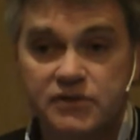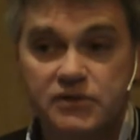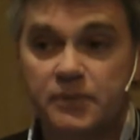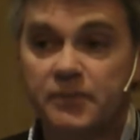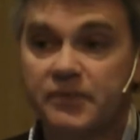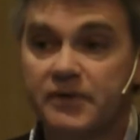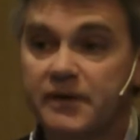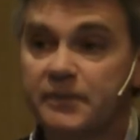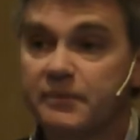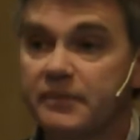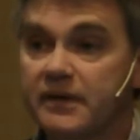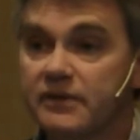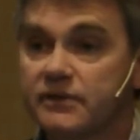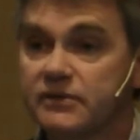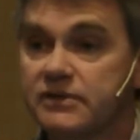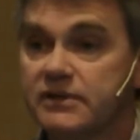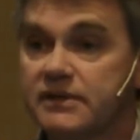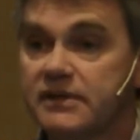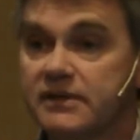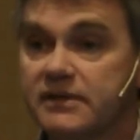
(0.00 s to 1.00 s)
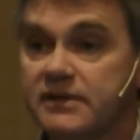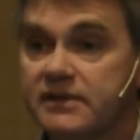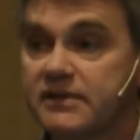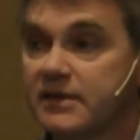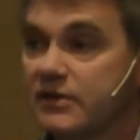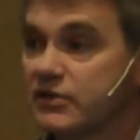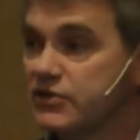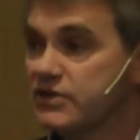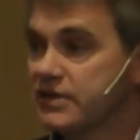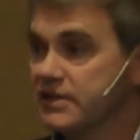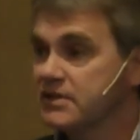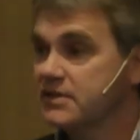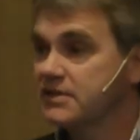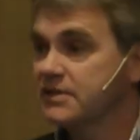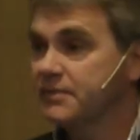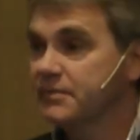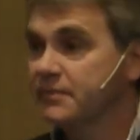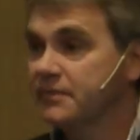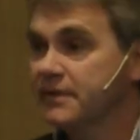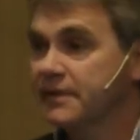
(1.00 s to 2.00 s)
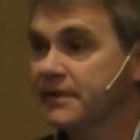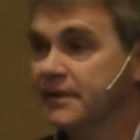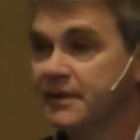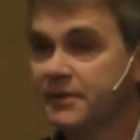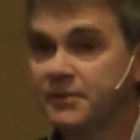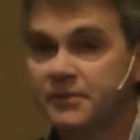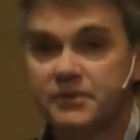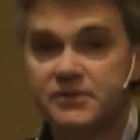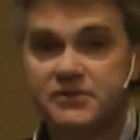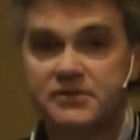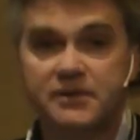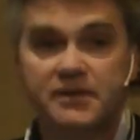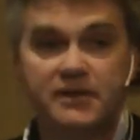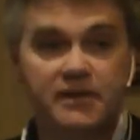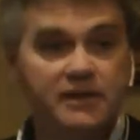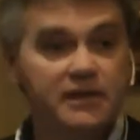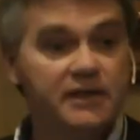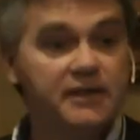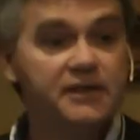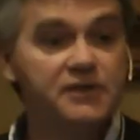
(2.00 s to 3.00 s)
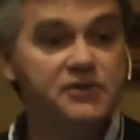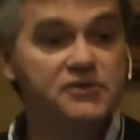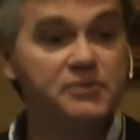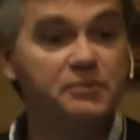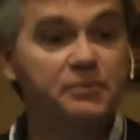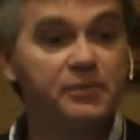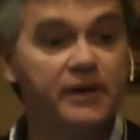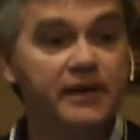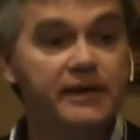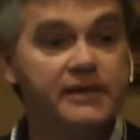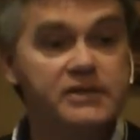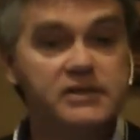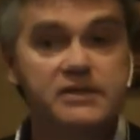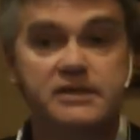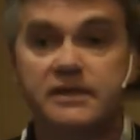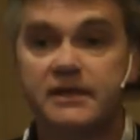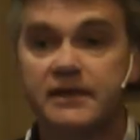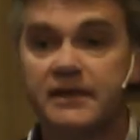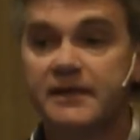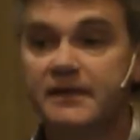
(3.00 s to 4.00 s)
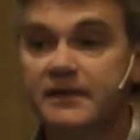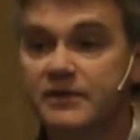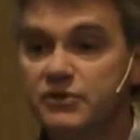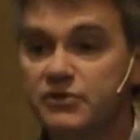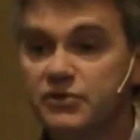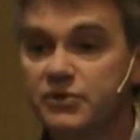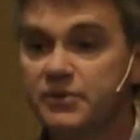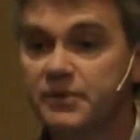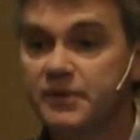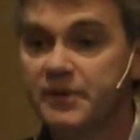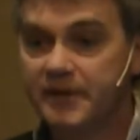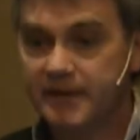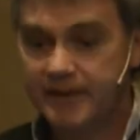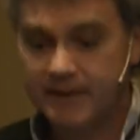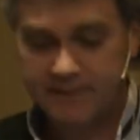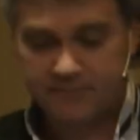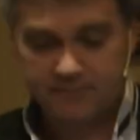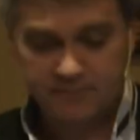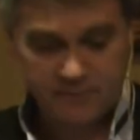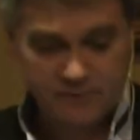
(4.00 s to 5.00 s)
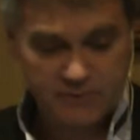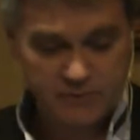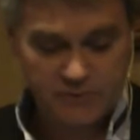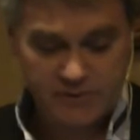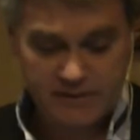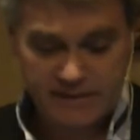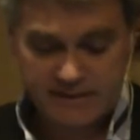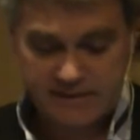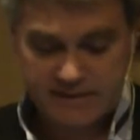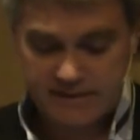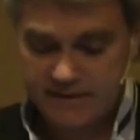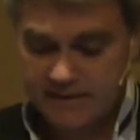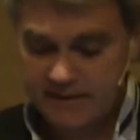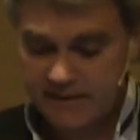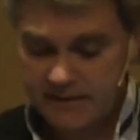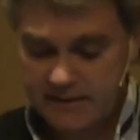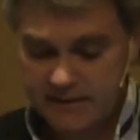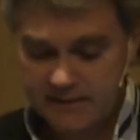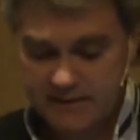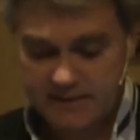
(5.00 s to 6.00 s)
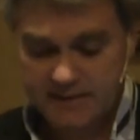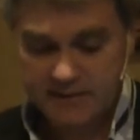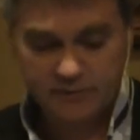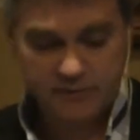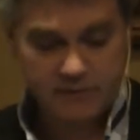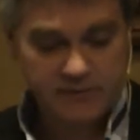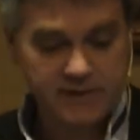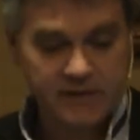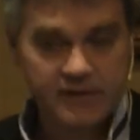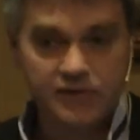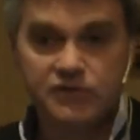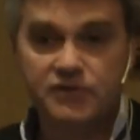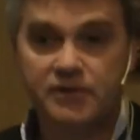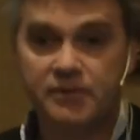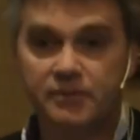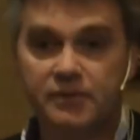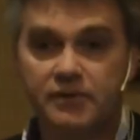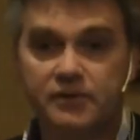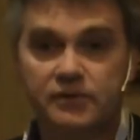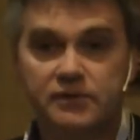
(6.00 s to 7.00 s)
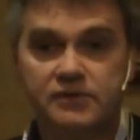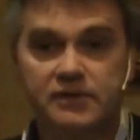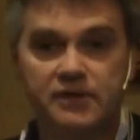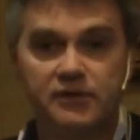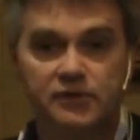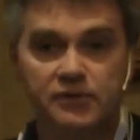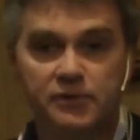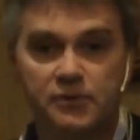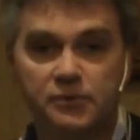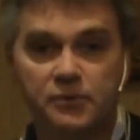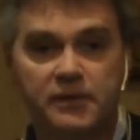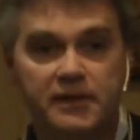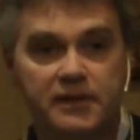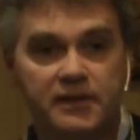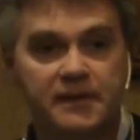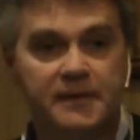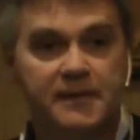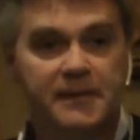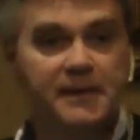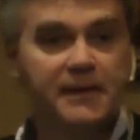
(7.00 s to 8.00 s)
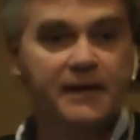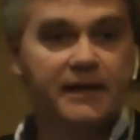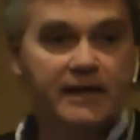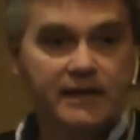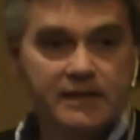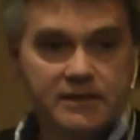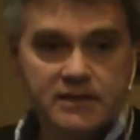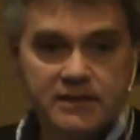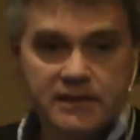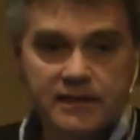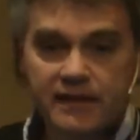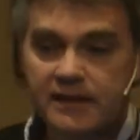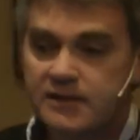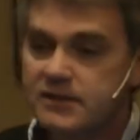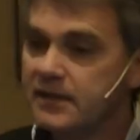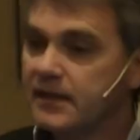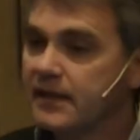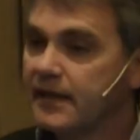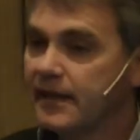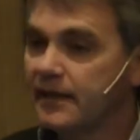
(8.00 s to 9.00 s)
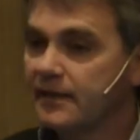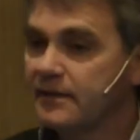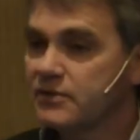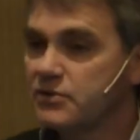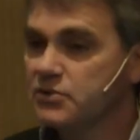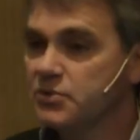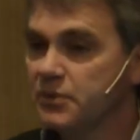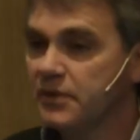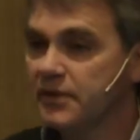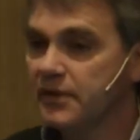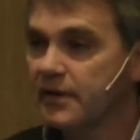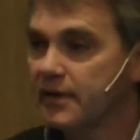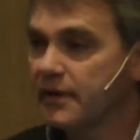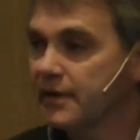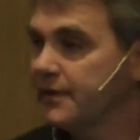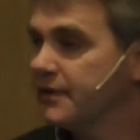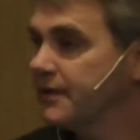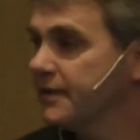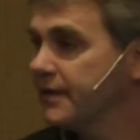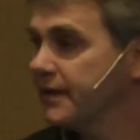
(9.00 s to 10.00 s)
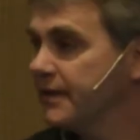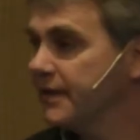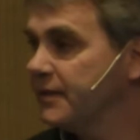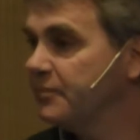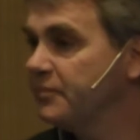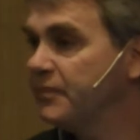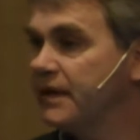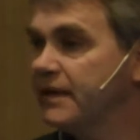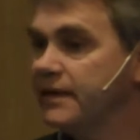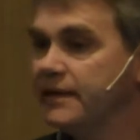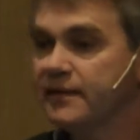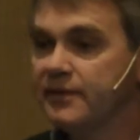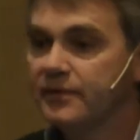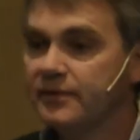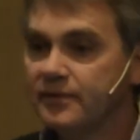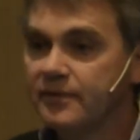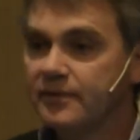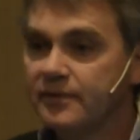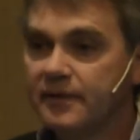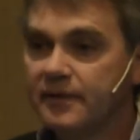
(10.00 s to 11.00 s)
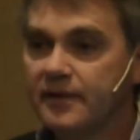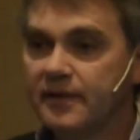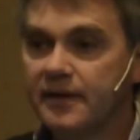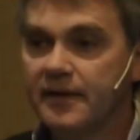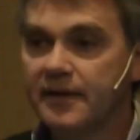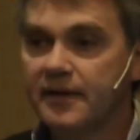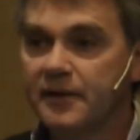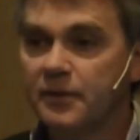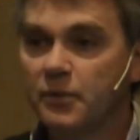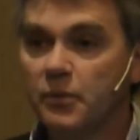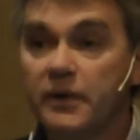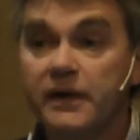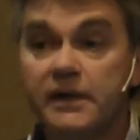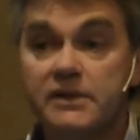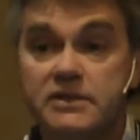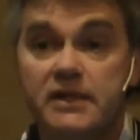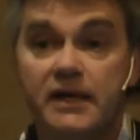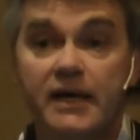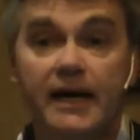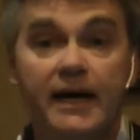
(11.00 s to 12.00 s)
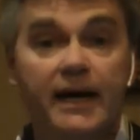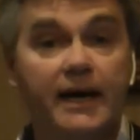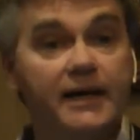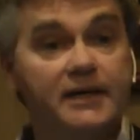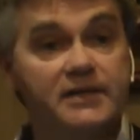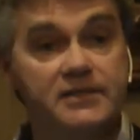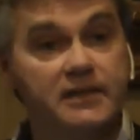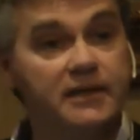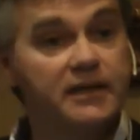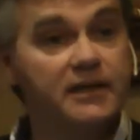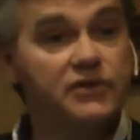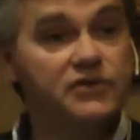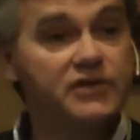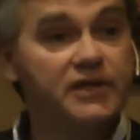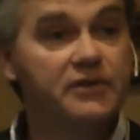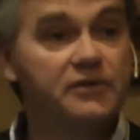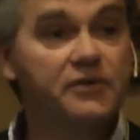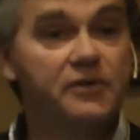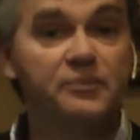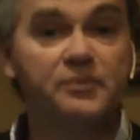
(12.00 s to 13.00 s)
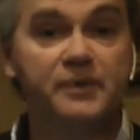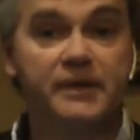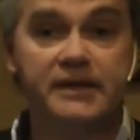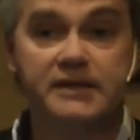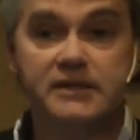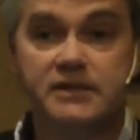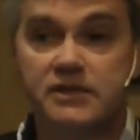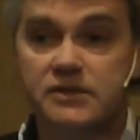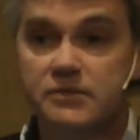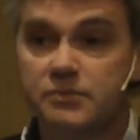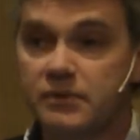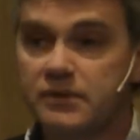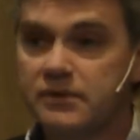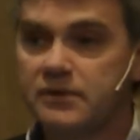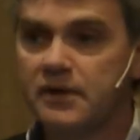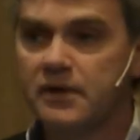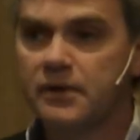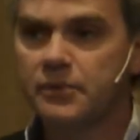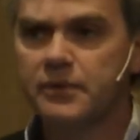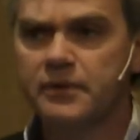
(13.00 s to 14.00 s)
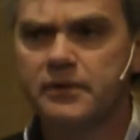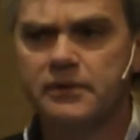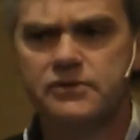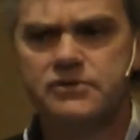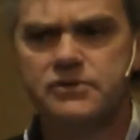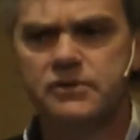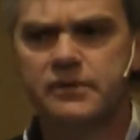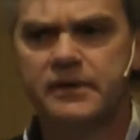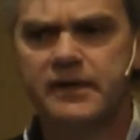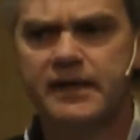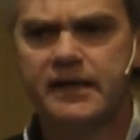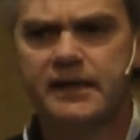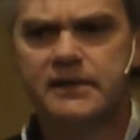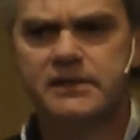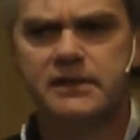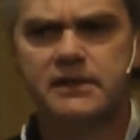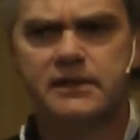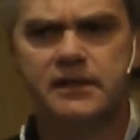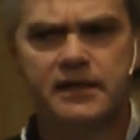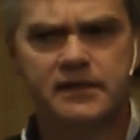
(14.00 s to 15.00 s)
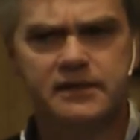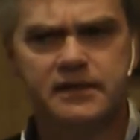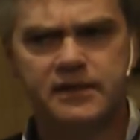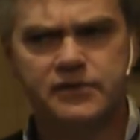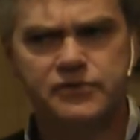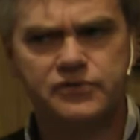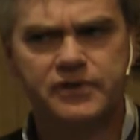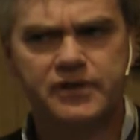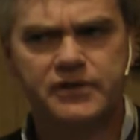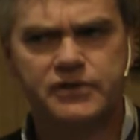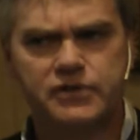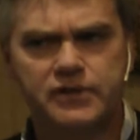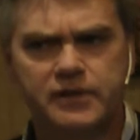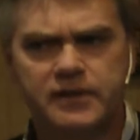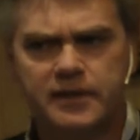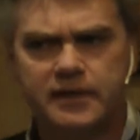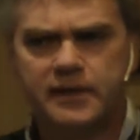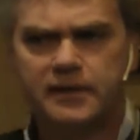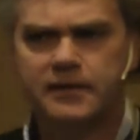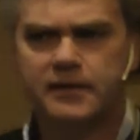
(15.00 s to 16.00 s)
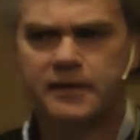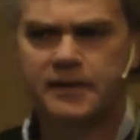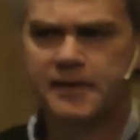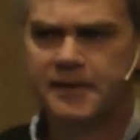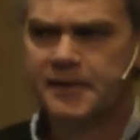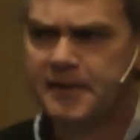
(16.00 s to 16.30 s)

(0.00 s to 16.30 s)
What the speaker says: something about the Dutch system. It was a little surprised to get the invitation, because I thought, well, as the Netherlands, we are in many ways ahead in general practice, but are we also ahead in data extraction and